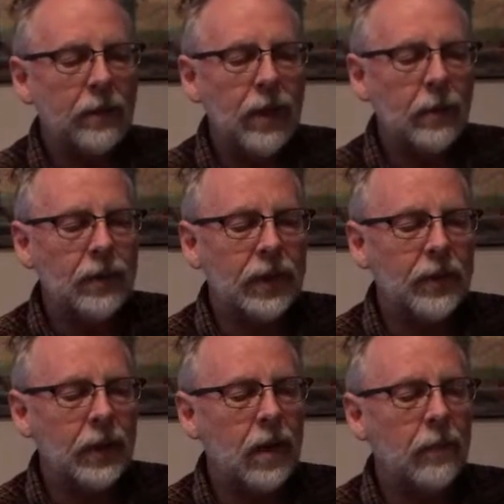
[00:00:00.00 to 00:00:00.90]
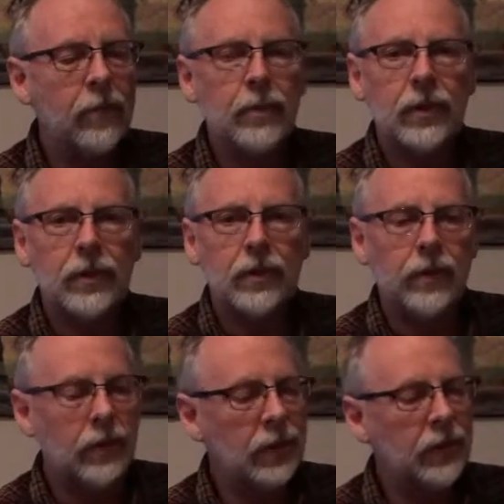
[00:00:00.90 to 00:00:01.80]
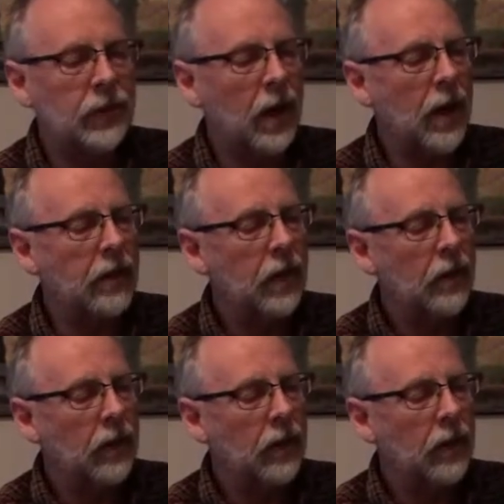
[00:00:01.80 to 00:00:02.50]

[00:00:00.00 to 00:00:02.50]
frequencies that come from the side,